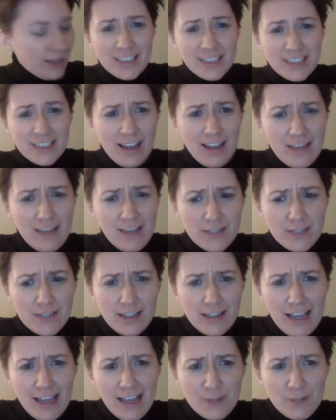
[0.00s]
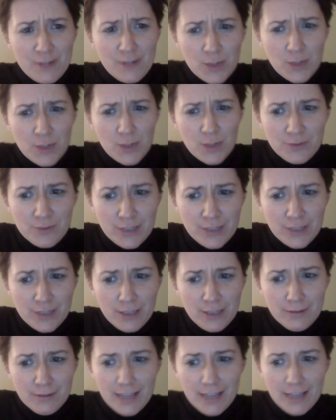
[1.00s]
I have a I have a question for you.
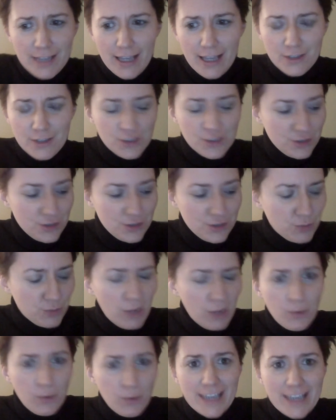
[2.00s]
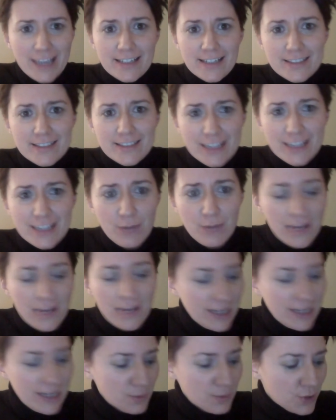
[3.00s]
Uh, just just while we're waiting to see if we have
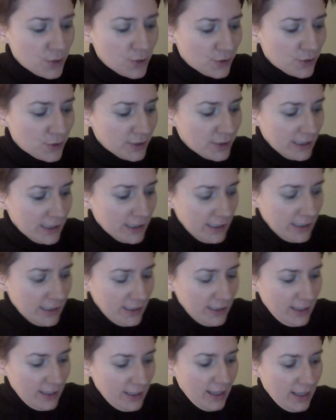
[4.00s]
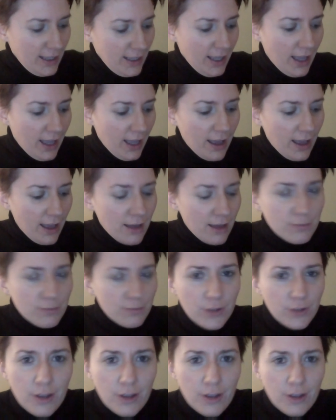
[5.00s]
any more. Um,
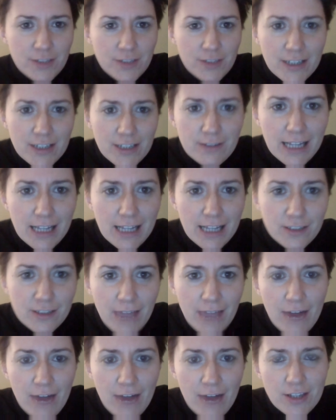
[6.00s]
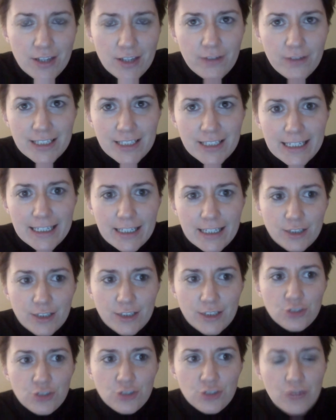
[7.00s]
the conservation of dalle de verre is obviously
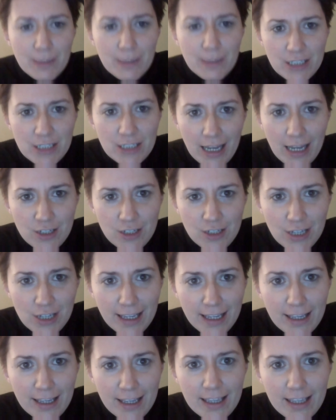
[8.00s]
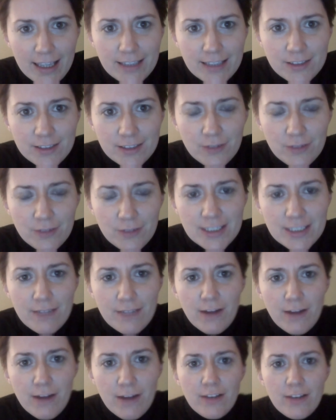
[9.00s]
extremely challenging. It's obviously a
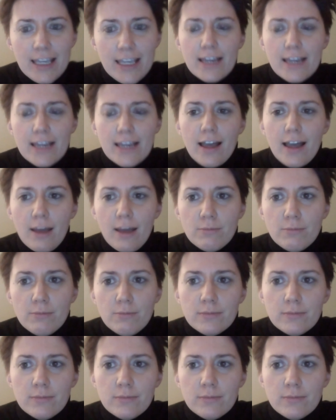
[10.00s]
very um,